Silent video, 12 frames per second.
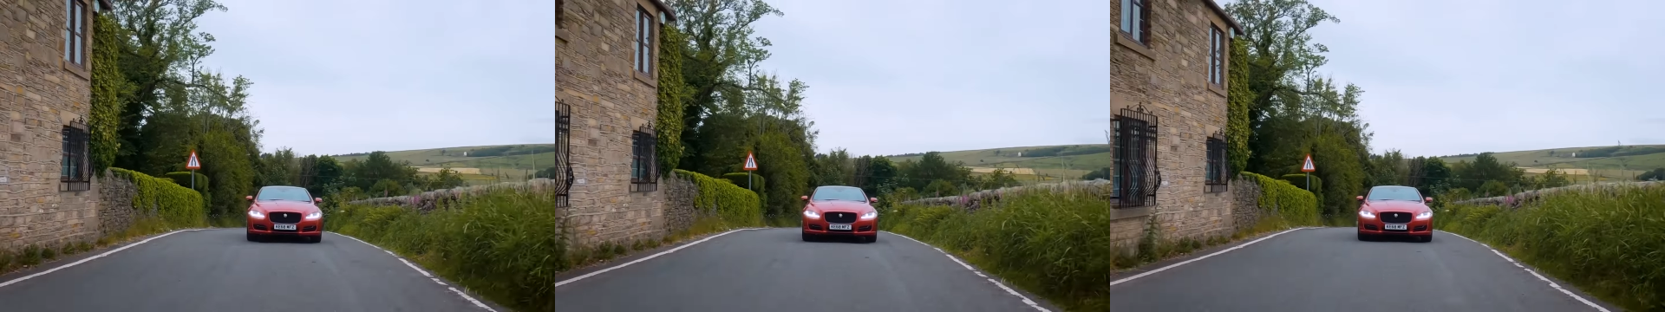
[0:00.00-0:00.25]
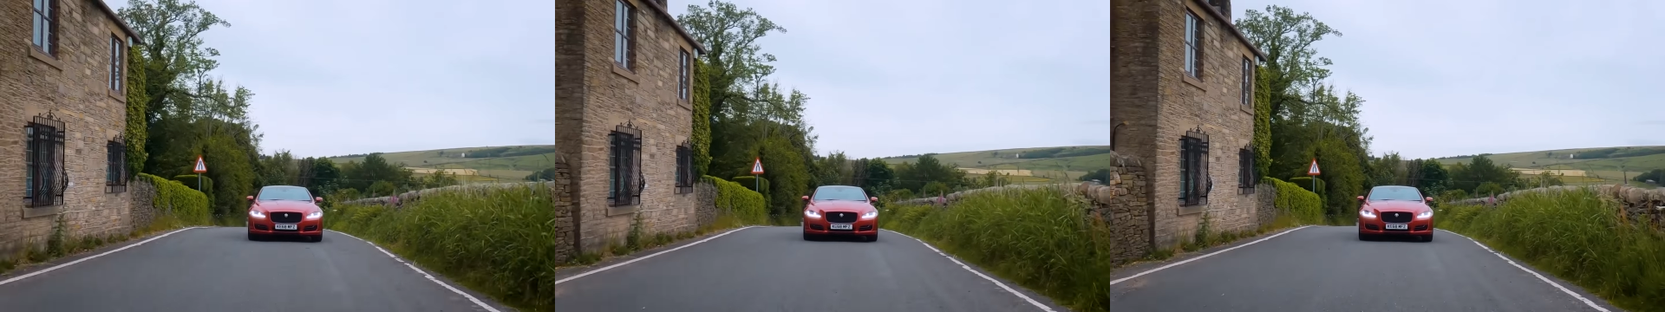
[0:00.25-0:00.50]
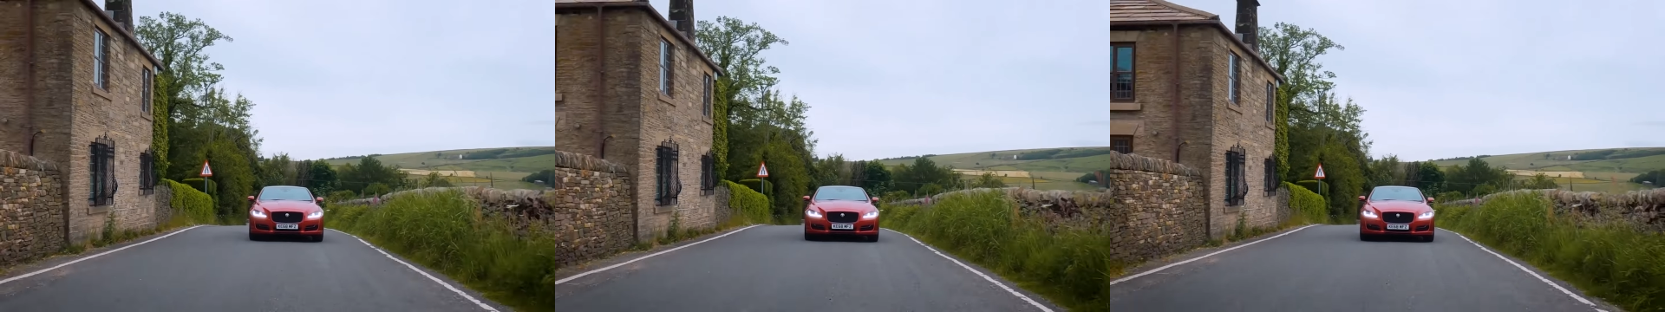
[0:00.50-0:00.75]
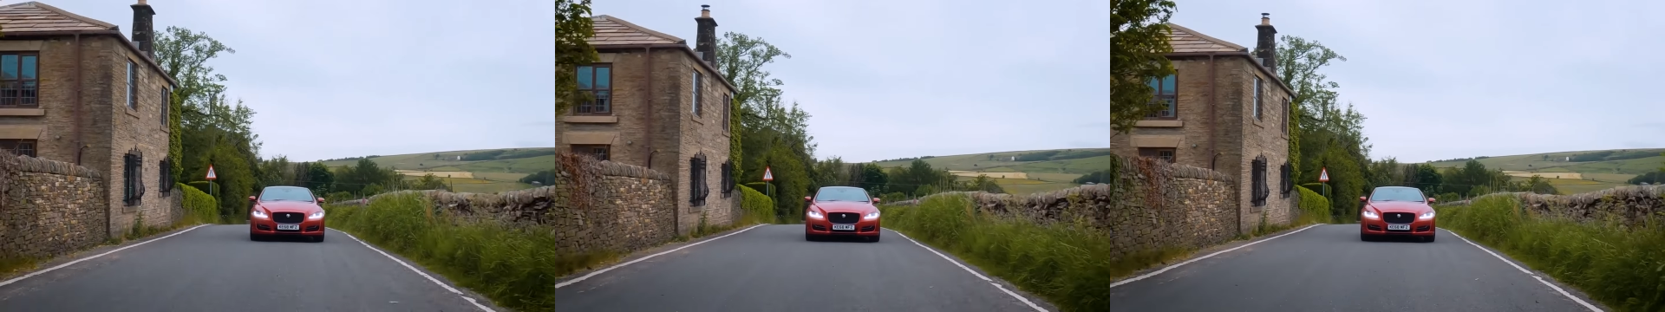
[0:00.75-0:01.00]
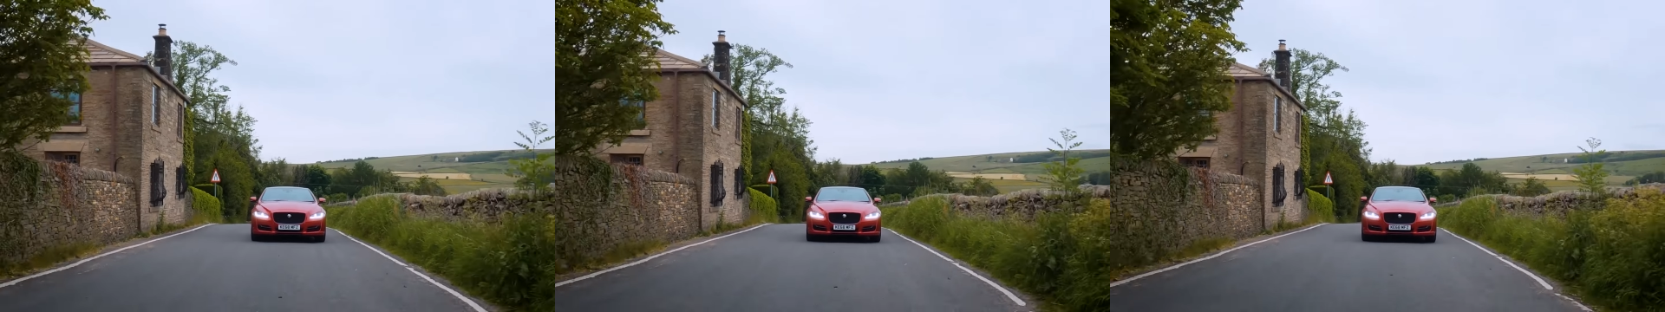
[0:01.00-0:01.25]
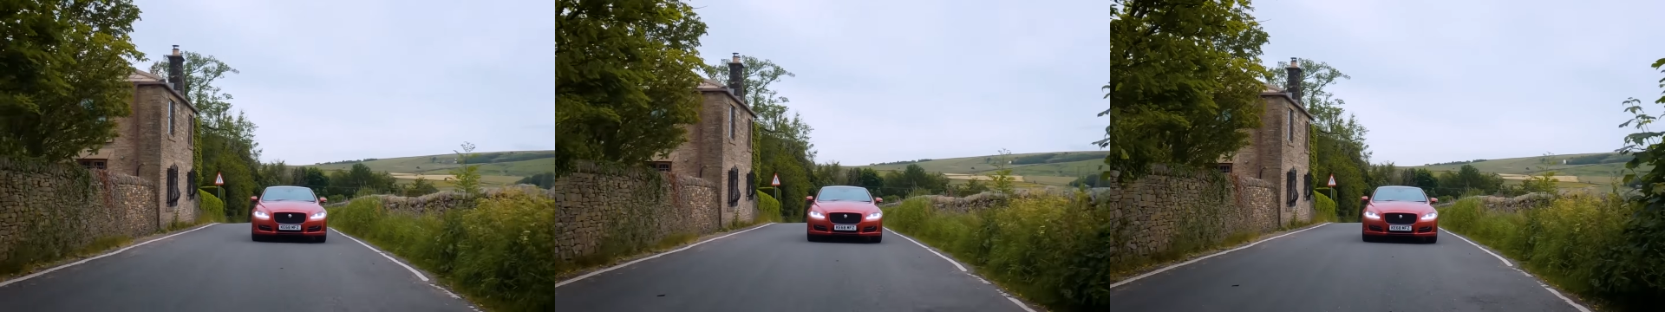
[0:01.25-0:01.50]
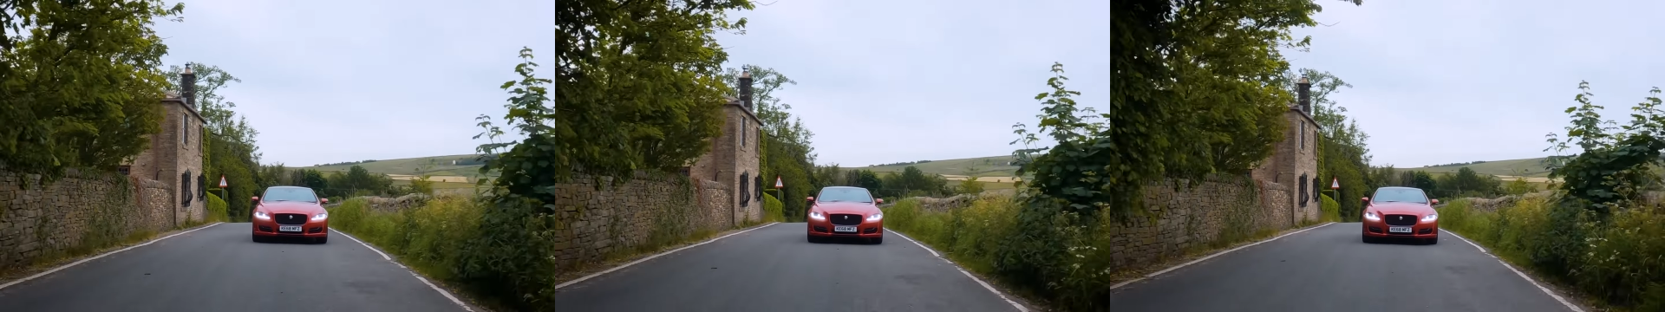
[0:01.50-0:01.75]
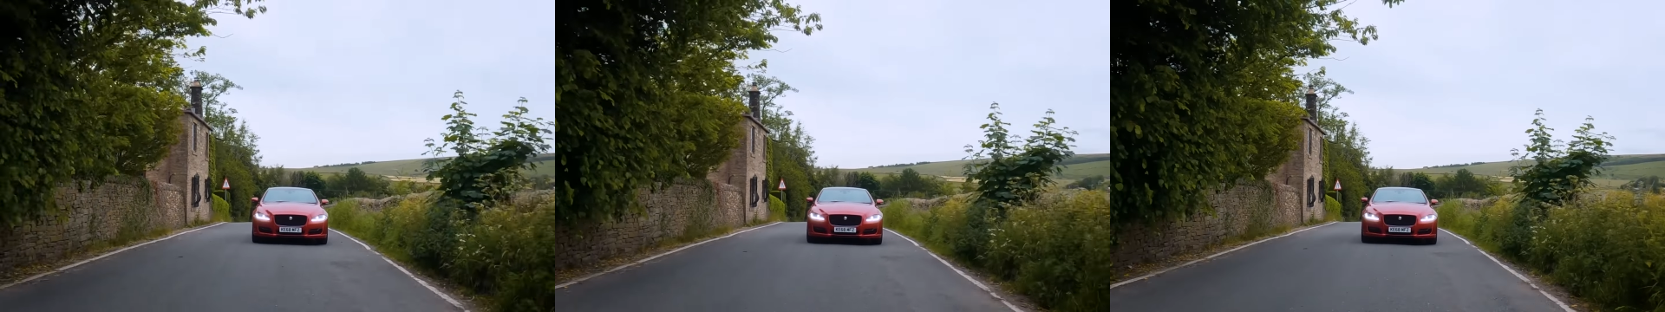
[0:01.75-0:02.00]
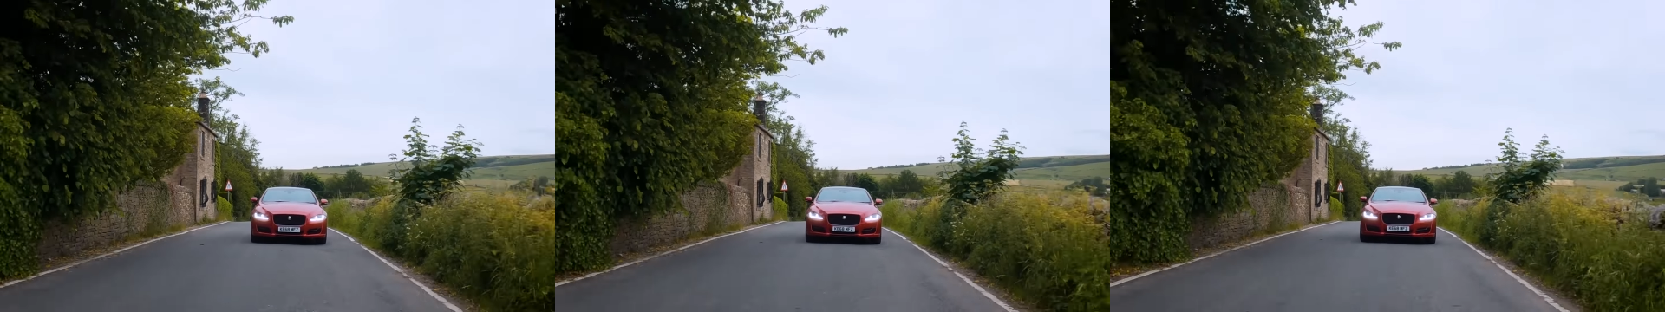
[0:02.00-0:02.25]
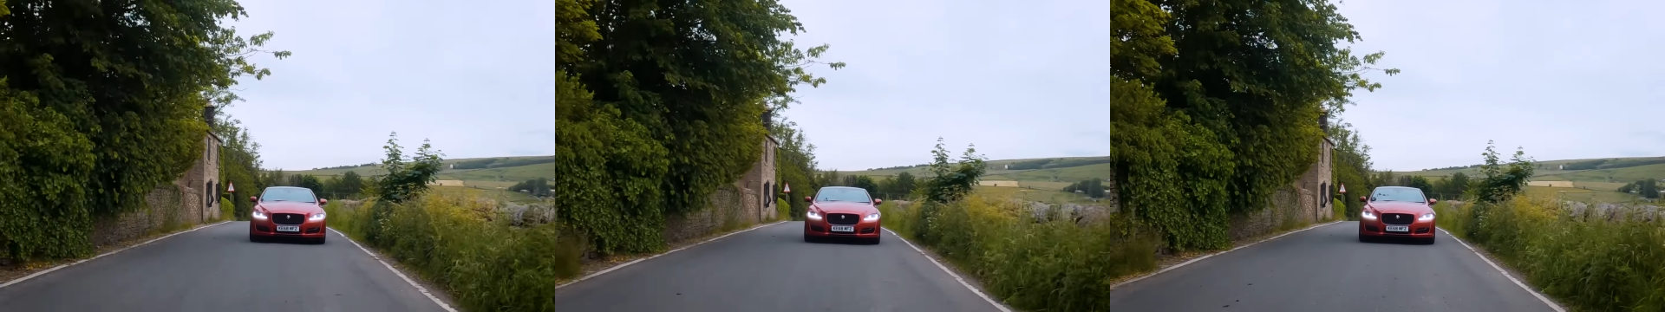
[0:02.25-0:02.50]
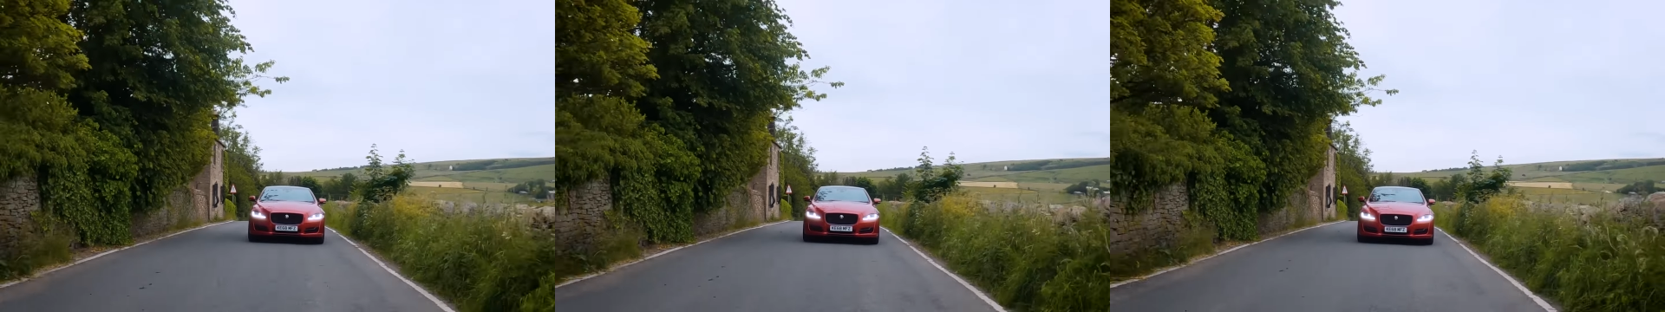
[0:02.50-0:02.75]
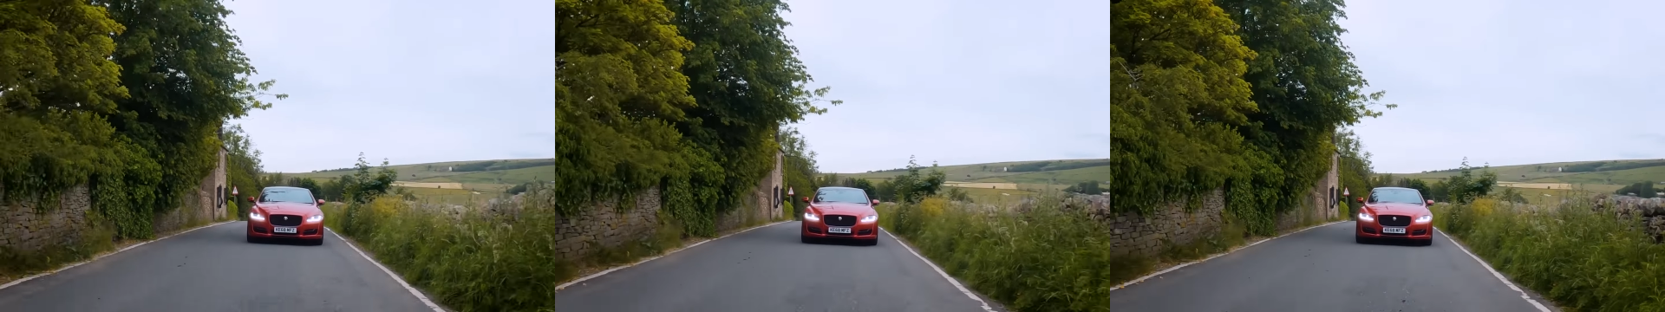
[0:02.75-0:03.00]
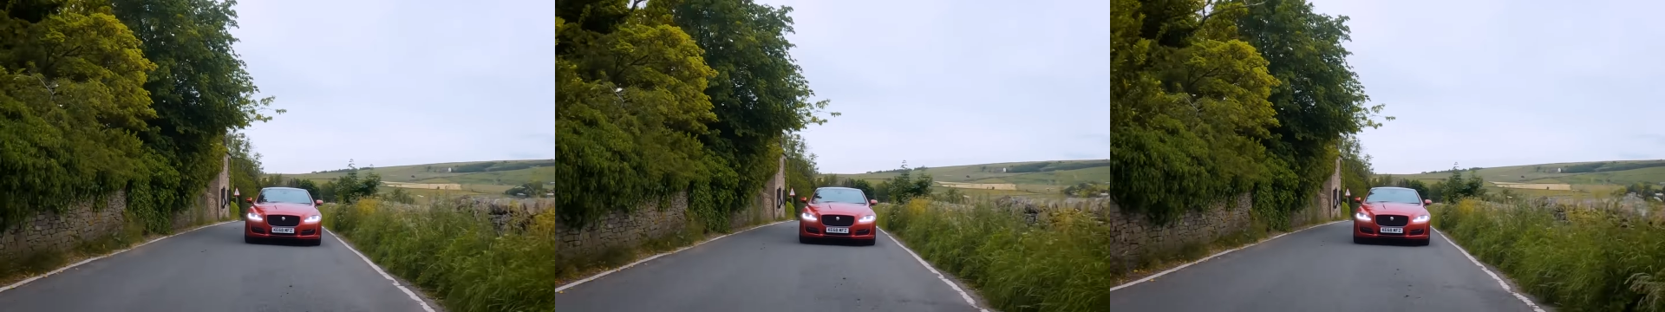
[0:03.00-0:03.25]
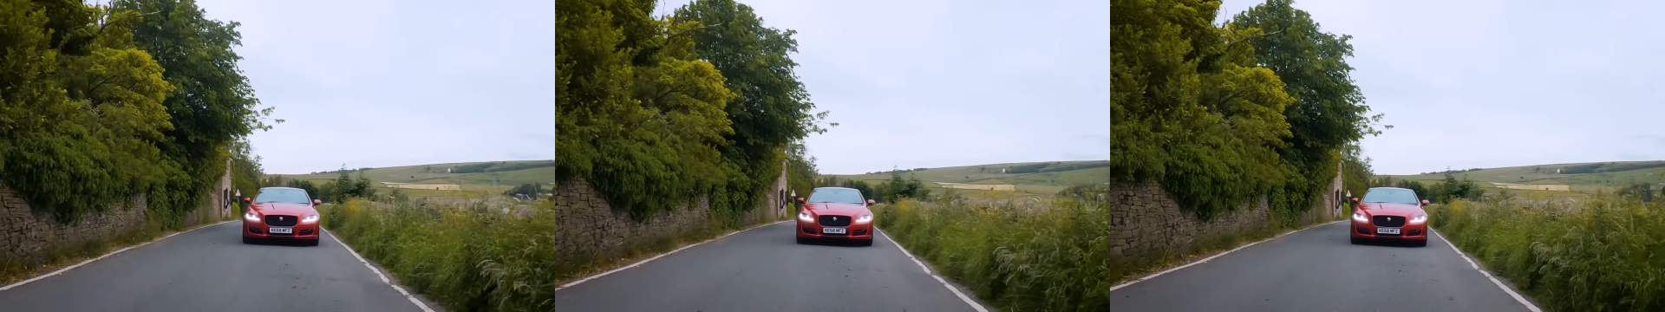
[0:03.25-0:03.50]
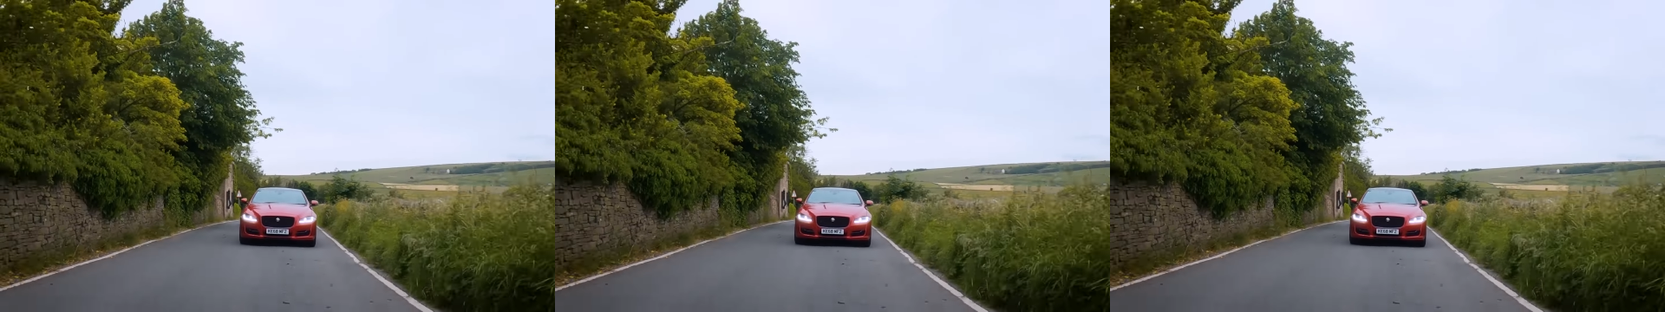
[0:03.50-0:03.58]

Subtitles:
(no speaker visible)